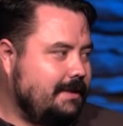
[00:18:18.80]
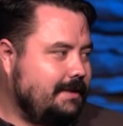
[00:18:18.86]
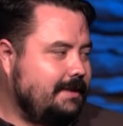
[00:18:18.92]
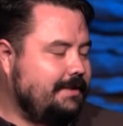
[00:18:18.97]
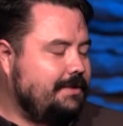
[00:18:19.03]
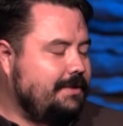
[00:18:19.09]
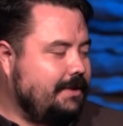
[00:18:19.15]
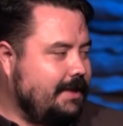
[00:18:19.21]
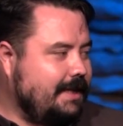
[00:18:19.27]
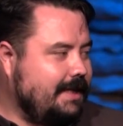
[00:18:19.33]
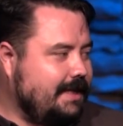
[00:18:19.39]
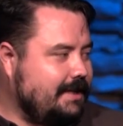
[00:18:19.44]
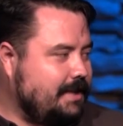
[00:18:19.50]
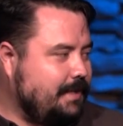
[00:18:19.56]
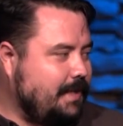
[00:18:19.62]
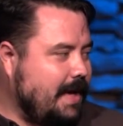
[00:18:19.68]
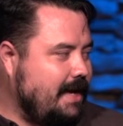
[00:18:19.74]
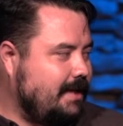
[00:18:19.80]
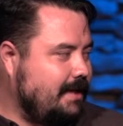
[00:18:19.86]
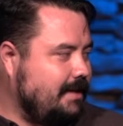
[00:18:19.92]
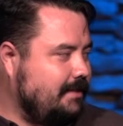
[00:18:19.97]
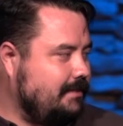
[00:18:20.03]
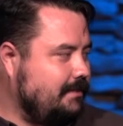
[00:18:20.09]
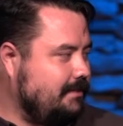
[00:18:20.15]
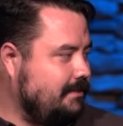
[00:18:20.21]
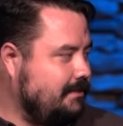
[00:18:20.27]
since you're going to get a
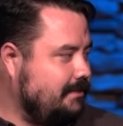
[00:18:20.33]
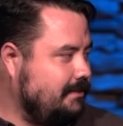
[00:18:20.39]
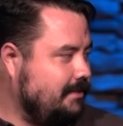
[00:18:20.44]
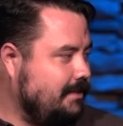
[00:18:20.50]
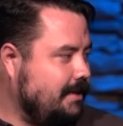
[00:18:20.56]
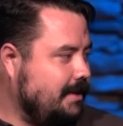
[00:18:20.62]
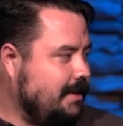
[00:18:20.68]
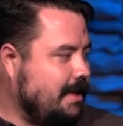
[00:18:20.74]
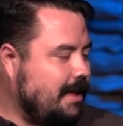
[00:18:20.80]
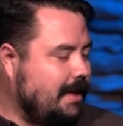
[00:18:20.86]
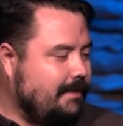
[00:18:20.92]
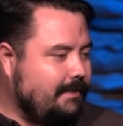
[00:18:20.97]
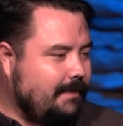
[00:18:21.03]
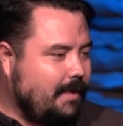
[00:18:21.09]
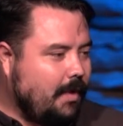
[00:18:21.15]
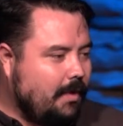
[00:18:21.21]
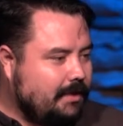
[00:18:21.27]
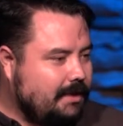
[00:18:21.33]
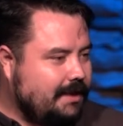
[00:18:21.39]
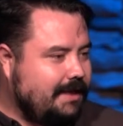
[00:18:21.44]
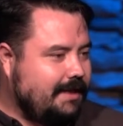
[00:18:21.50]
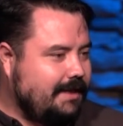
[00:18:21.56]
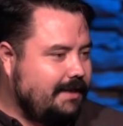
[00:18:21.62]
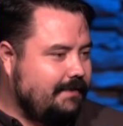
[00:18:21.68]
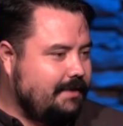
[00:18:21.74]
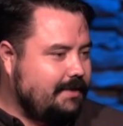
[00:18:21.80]
spanking, I'm only going
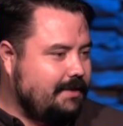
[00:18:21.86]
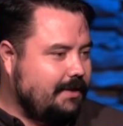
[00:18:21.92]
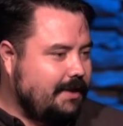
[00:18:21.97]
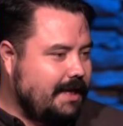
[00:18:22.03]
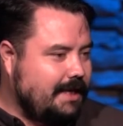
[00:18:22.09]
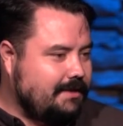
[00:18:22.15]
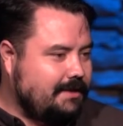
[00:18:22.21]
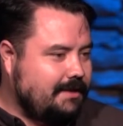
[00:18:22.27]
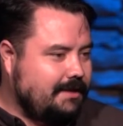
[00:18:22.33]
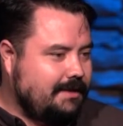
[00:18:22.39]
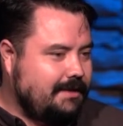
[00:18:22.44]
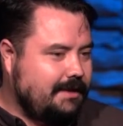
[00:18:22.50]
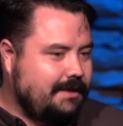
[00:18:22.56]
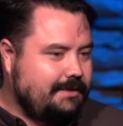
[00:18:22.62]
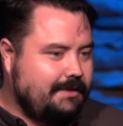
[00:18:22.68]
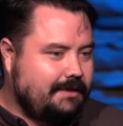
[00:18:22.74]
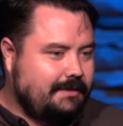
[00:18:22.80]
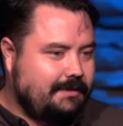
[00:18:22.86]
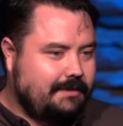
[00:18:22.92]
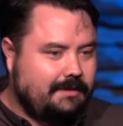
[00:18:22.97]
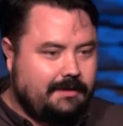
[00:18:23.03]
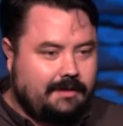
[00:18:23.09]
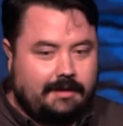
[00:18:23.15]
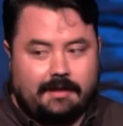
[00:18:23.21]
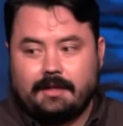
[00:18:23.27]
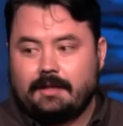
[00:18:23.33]
to give you 2 days of detention."
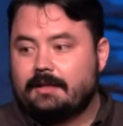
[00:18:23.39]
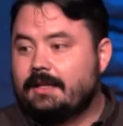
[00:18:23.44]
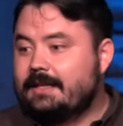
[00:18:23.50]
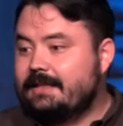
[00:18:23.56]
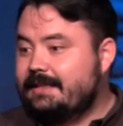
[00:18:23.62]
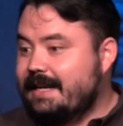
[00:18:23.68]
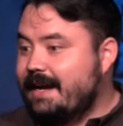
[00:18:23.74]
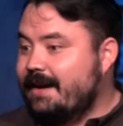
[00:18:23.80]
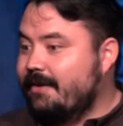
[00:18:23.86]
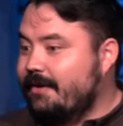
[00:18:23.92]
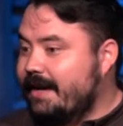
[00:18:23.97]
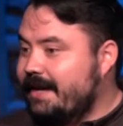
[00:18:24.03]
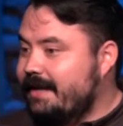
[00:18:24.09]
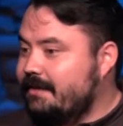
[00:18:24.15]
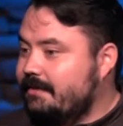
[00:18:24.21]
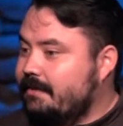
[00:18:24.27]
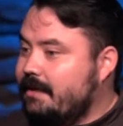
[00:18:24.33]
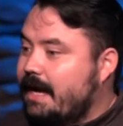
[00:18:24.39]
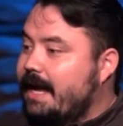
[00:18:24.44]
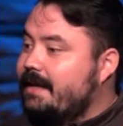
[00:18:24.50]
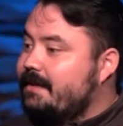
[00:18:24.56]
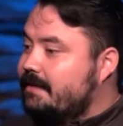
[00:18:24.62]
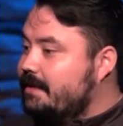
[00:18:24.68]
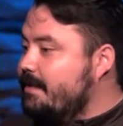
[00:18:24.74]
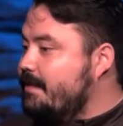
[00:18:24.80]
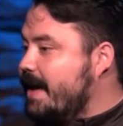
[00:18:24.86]
Lucked out, right? I had
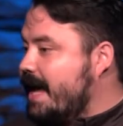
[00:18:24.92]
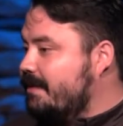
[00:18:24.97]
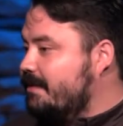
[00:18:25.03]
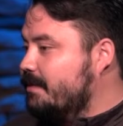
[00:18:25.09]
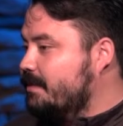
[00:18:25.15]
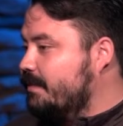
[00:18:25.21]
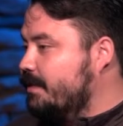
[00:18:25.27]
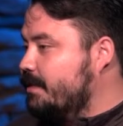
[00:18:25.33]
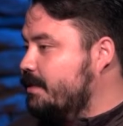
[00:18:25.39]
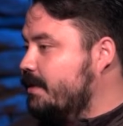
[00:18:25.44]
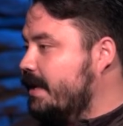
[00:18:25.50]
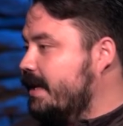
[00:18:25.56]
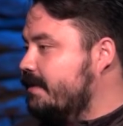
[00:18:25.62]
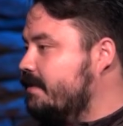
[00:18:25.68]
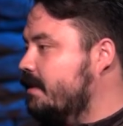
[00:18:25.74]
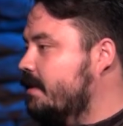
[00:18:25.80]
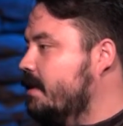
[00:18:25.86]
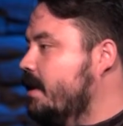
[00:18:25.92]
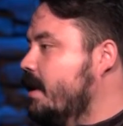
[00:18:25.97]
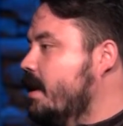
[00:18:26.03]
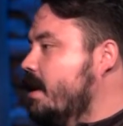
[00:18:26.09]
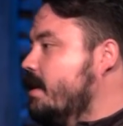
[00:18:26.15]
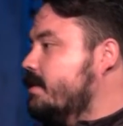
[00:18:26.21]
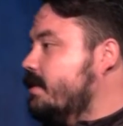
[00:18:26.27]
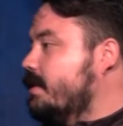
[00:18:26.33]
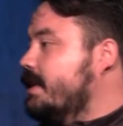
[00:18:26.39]
to clean bathrooms for 2 days.
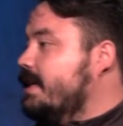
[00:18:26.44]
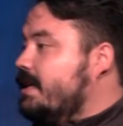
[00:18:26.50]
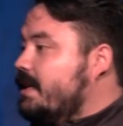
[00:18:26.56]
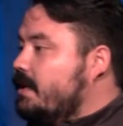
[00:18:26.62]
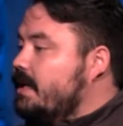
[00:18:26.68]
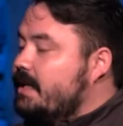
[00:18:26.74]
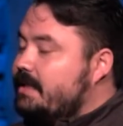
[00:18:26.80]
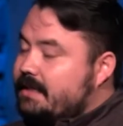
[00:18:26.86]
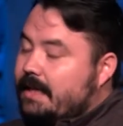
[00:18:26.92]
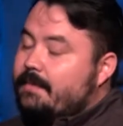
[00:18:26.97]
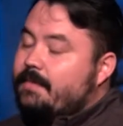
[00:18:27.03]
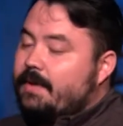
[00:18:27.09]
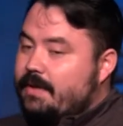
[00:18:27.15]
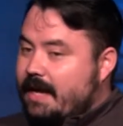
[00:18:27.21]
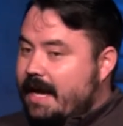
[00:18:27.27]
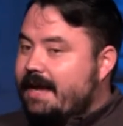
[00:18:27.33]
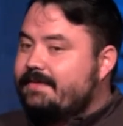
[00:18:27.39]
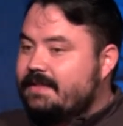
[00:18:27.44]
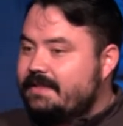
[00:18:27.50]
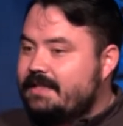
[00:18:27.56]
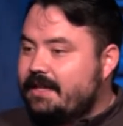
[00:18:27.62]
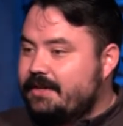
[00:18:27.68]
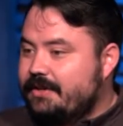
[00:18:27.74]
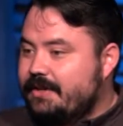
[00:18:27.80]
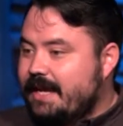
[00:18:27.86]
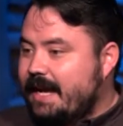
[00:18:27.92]
So then he's like, "But you have to
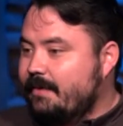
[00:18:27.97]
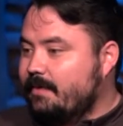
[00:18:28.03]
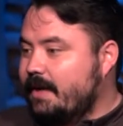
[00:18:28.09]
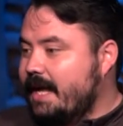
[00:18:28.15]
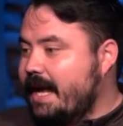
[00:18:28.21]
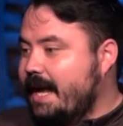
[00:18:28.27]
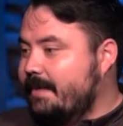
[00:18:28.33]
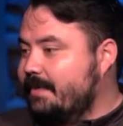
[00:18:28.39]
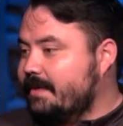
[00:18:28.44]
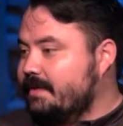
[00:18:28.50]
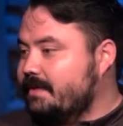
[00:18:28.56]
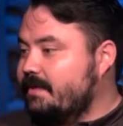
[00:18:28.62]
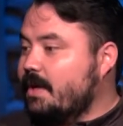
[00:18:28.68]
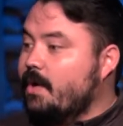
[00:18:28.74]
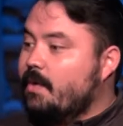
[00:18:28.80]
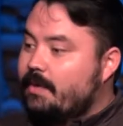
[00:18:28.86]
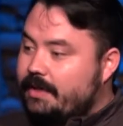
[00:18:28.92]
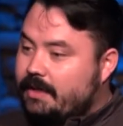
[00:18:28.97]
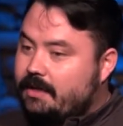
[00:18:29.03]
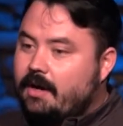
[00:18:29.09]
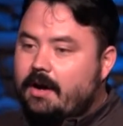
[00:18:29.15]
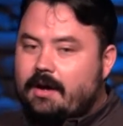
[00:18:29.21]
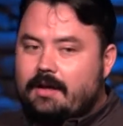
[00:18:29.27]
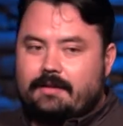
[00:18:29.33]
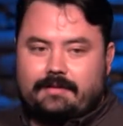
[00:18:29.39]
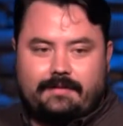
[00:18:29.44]
tell your dad what happened." So
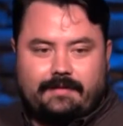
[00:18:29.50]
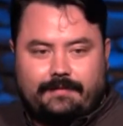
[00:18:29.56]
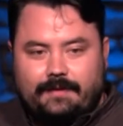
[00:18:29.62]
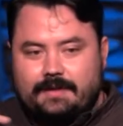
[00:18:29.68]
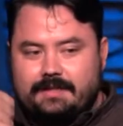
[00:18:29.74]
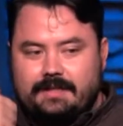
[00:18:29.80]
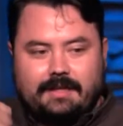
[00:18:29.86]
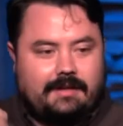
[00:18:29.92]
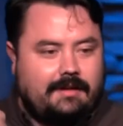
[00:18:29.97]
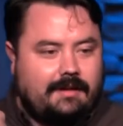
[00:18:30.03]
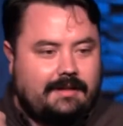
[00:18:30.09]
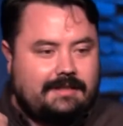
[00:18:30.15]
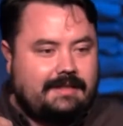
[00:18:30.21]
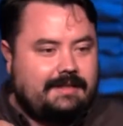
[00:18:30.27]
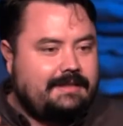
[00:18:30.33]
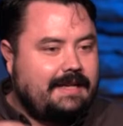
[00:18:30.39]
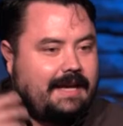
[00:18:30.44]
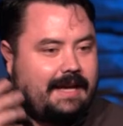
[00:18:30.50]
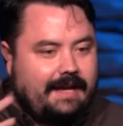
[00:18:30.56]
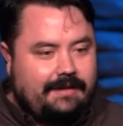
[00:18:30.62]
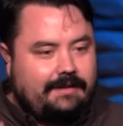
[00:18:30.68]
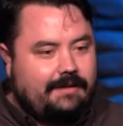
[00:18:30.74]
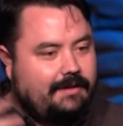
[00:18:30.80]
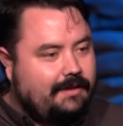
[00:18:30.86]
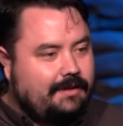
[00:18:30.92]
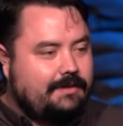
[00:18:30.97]
the first kid calls his dad,
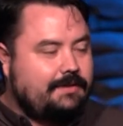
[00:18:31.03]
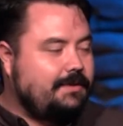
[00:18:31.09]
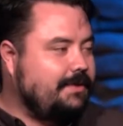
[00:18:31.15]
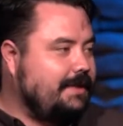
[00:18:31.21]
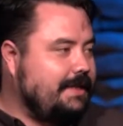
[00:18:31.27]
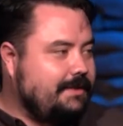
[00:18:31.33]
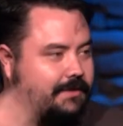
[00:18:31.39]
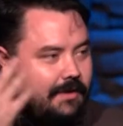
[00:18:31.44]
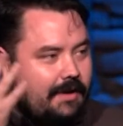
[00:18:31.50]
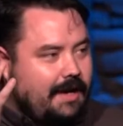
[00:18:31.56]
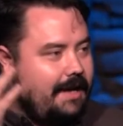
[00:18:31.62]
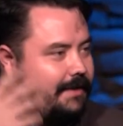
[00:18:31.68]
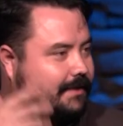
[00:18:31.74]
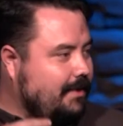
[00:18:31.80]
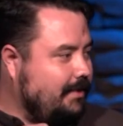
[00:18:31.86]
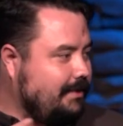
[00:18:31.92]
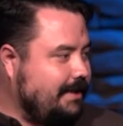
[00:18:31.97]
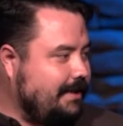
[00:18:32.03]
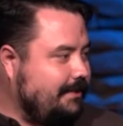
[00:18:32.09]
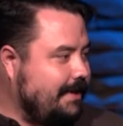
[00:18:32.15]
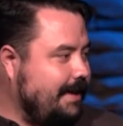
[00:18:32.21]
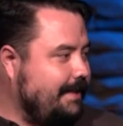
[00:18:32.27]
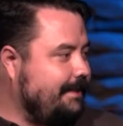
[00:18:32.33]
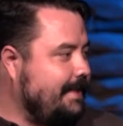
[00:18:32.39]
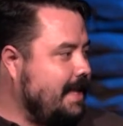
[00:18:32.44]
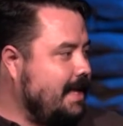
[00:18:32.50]
goes through, he's crying, the whole deal,
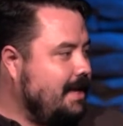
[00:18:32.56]
right?